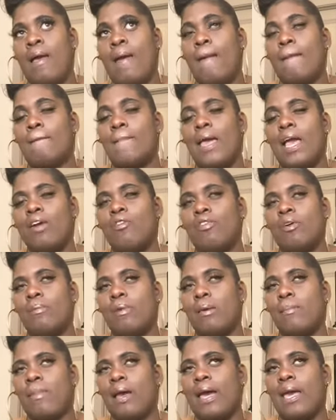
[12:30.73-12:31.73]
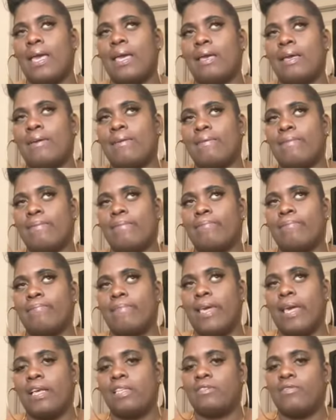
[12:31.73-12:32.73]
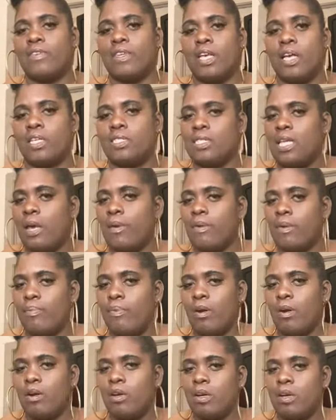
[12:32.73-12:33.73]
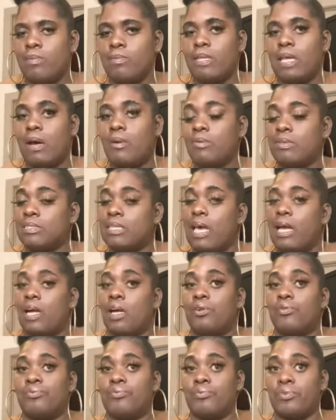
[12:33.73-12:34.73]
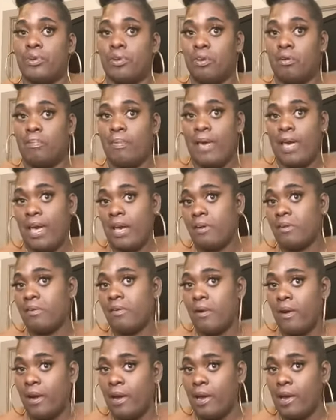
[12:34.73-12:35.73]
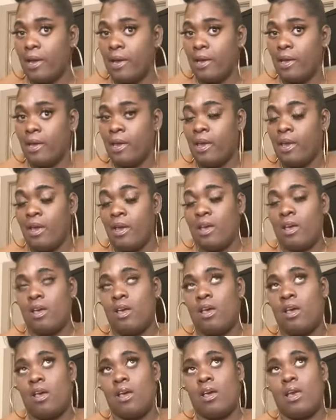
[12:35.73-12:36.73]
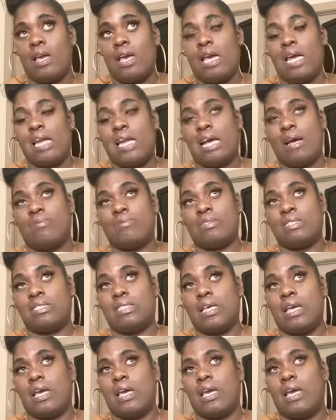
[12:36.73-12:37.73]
back when you might. That was like a real bad cry. And I would say,